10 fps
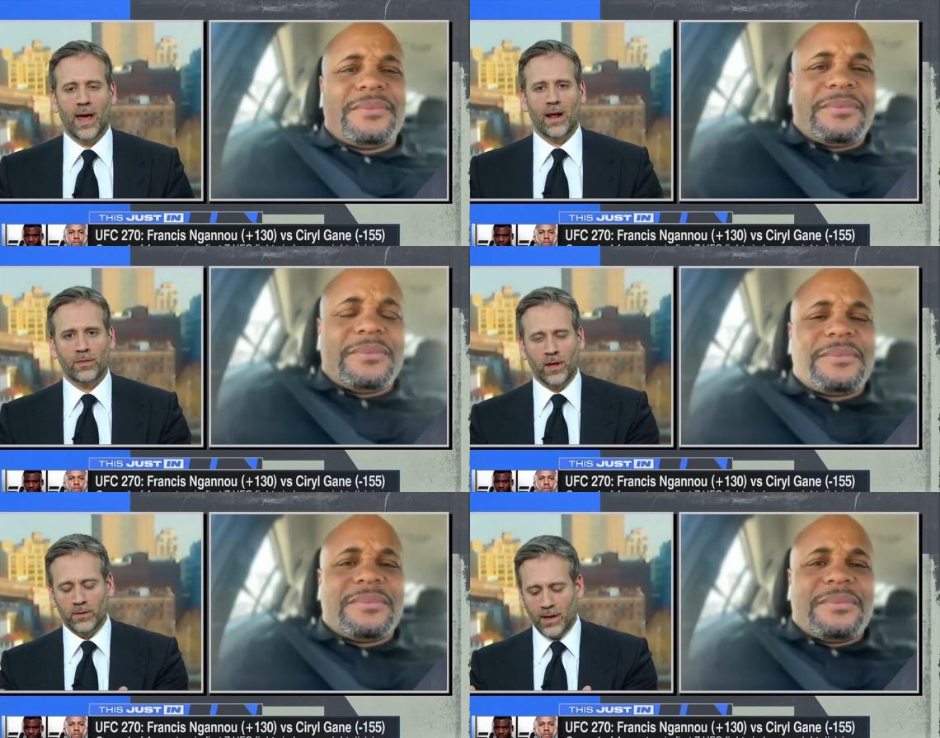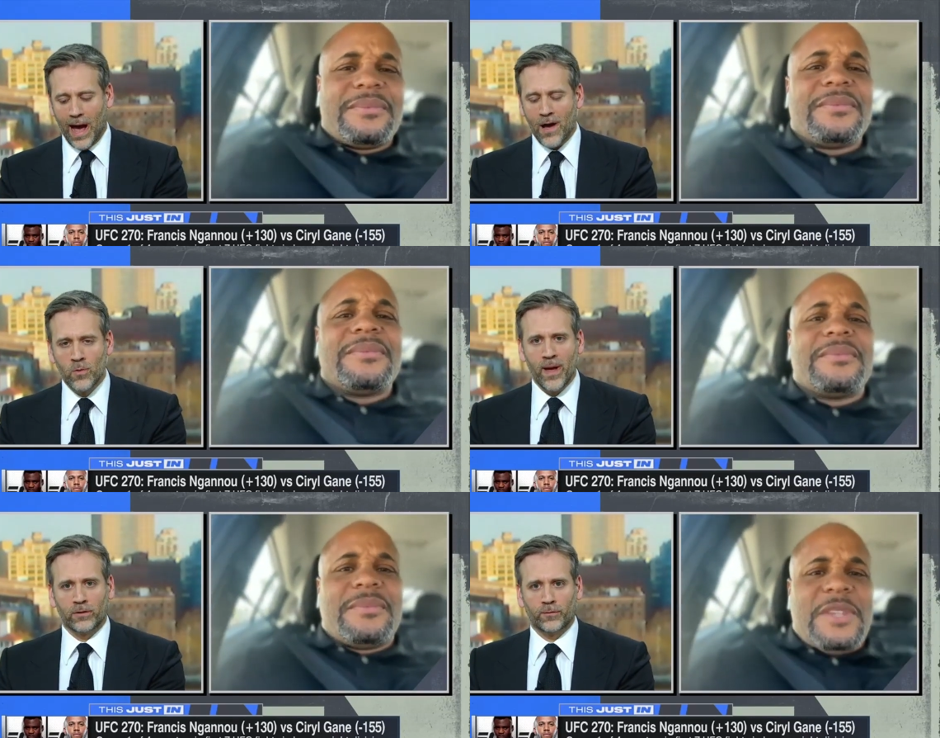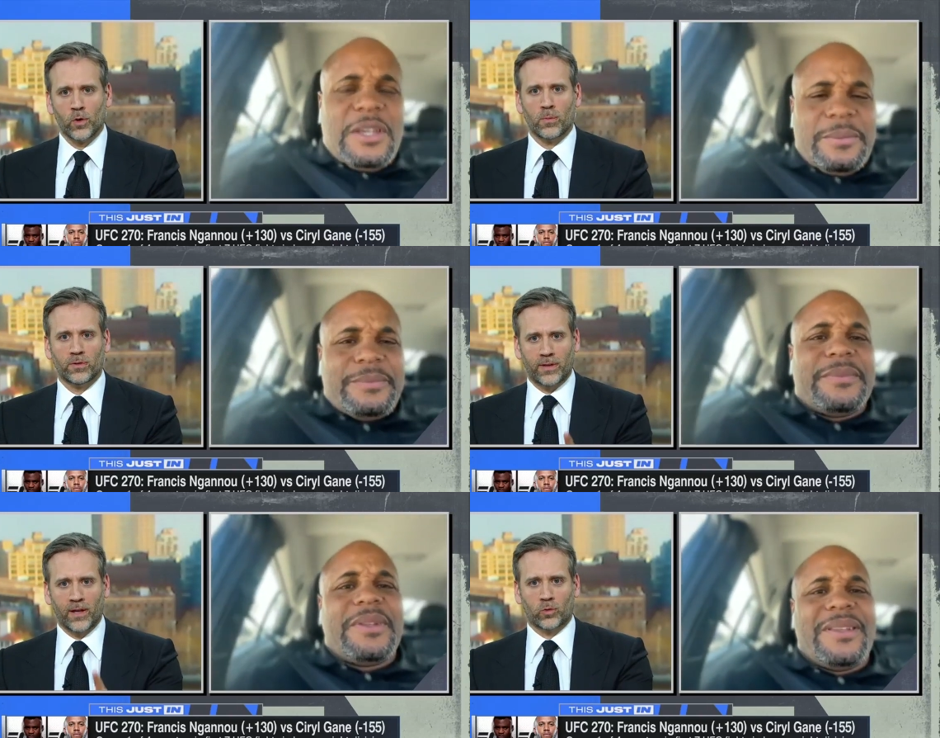Speaker 1: And I think the guy who makes fewer yep.
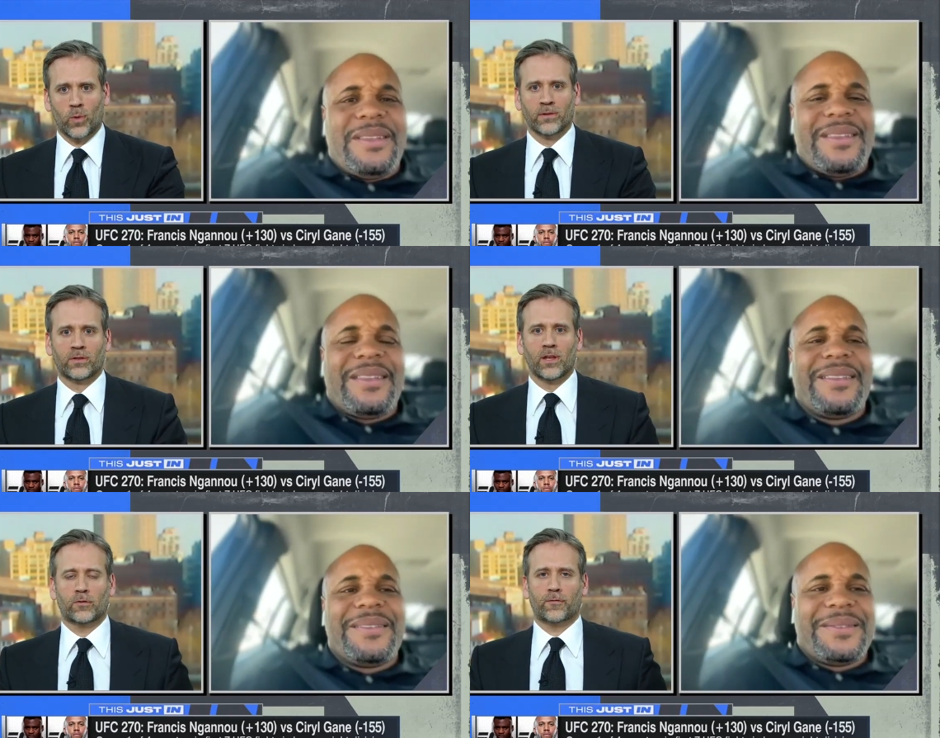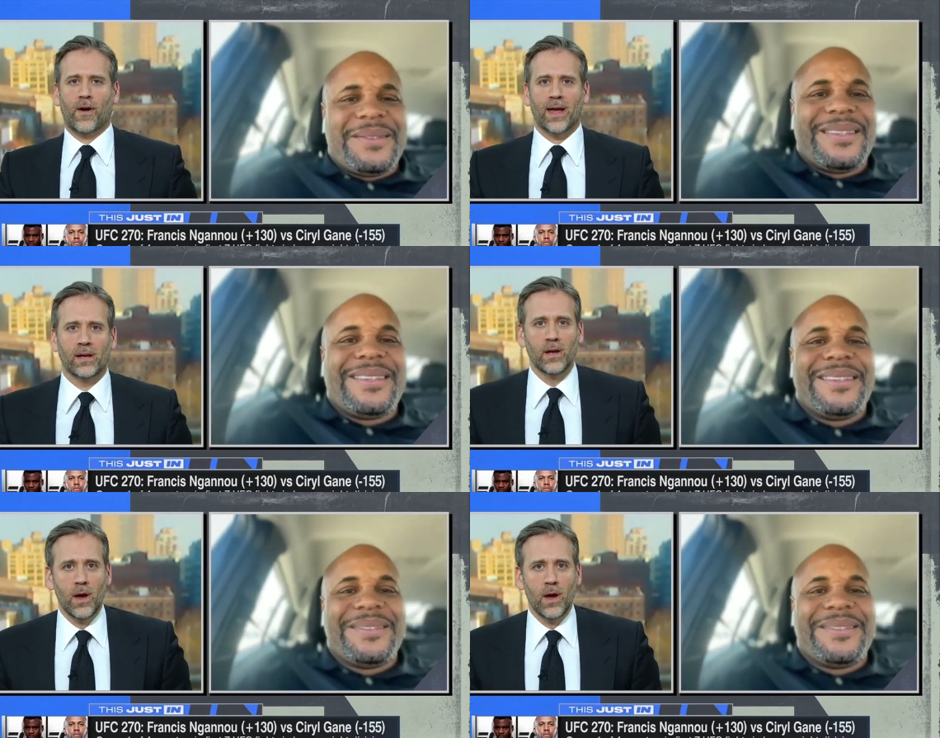mistakes wins this fight.